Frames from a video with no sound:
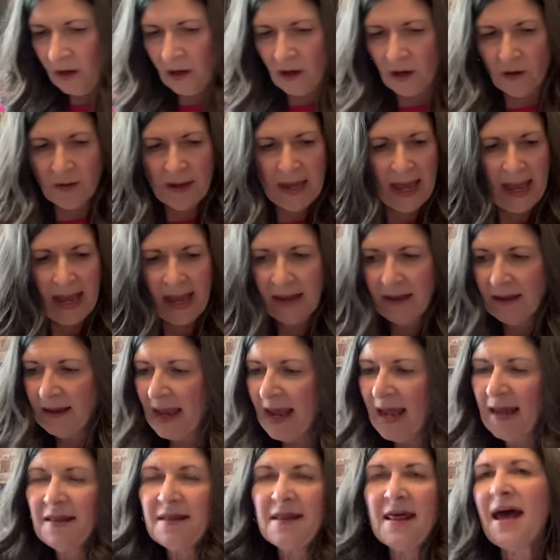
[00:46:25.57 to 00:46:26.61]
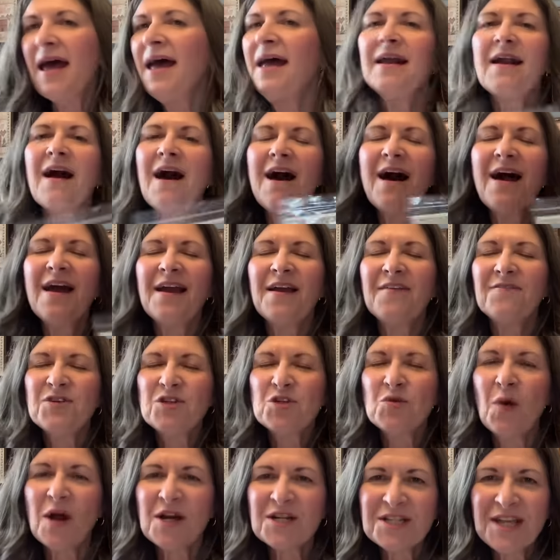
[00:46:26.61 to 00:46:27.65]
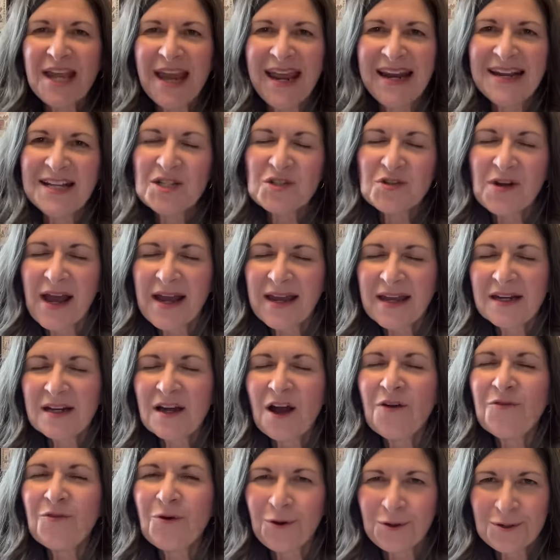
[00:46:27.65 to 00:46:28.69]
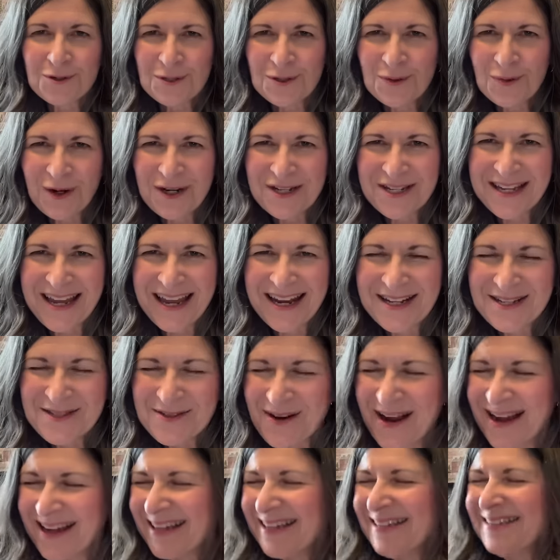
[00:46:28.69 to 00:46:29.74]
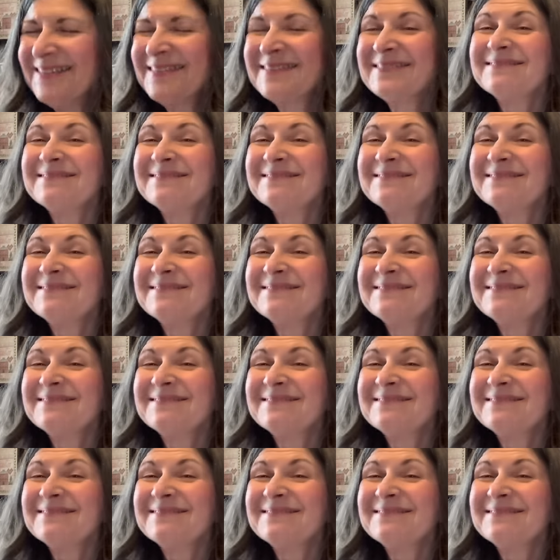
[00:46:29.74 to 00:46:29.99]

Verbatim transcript: Okay, and then I do you watch Katie Strachan? Of course you watch Katie Strachan.